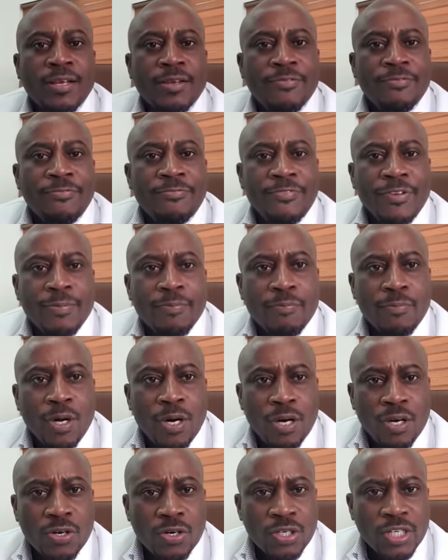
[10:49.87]

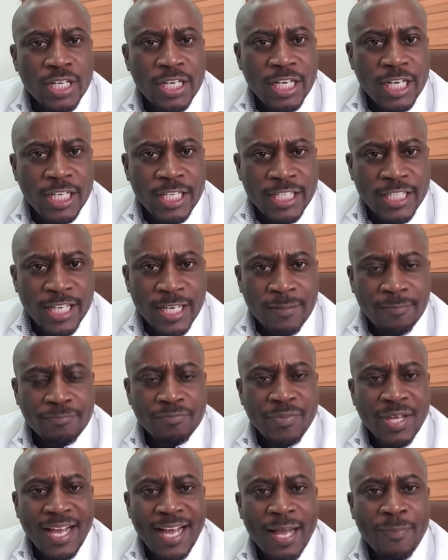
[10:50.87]
Femoral hernia
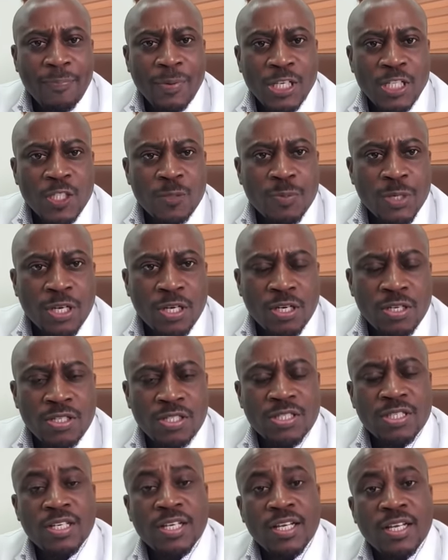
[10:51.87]
happens
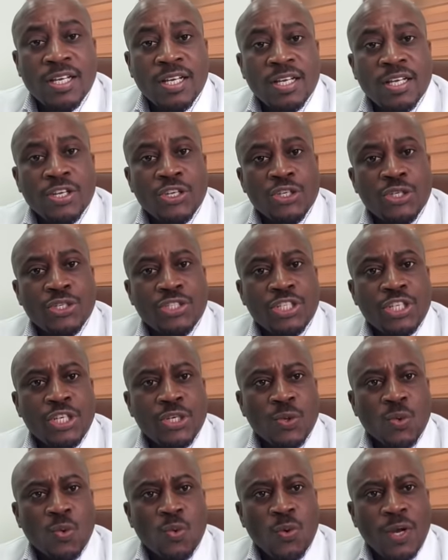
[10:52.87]
because, you
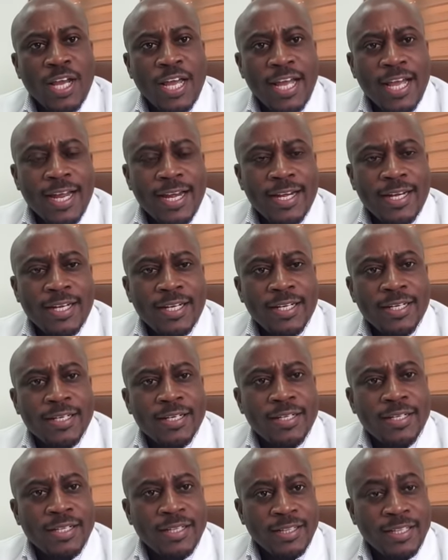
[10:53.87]
see, when
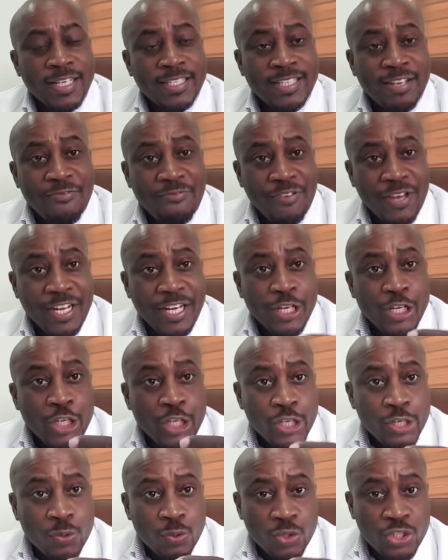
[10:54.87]
there's a very
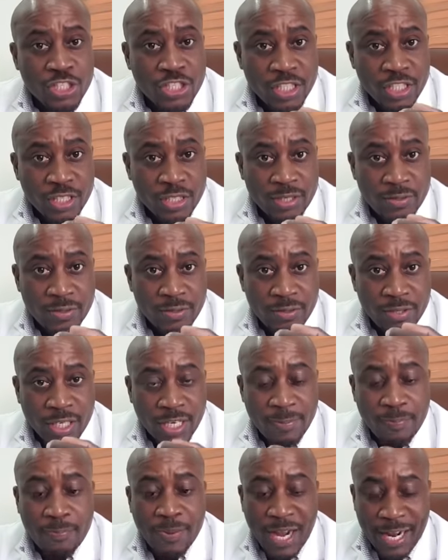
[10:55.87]
huge
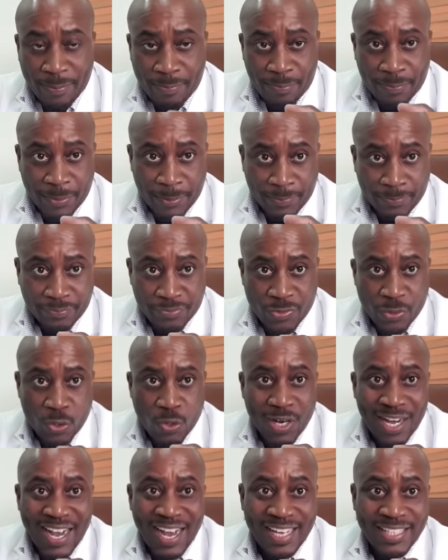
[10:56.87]
pipe
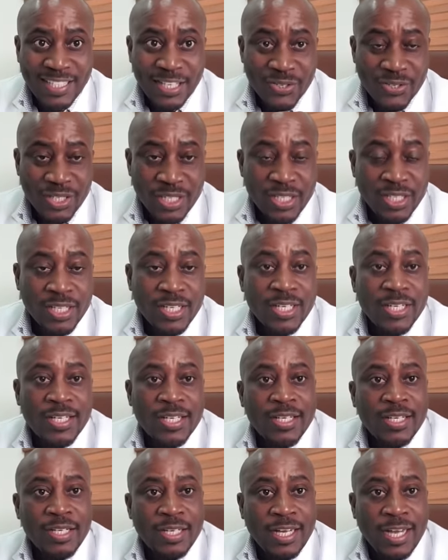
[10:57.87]
or artery
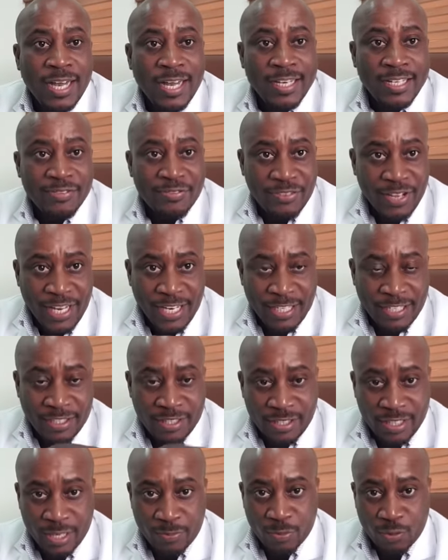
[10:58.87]
and vein,
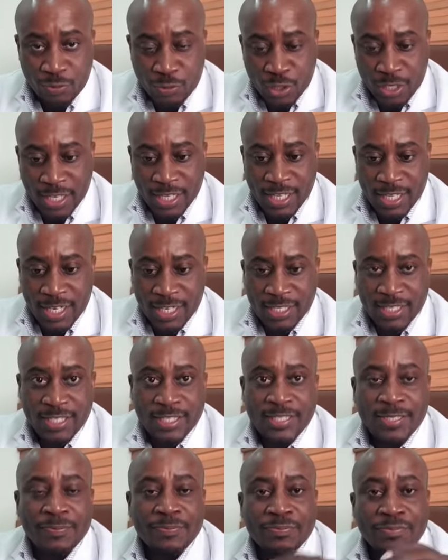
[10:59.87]
they move together like
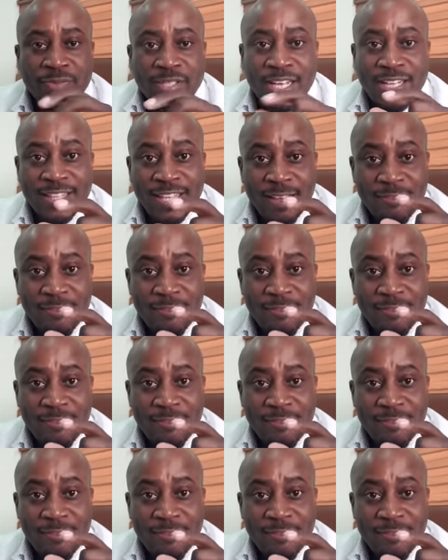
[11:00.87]
this, and they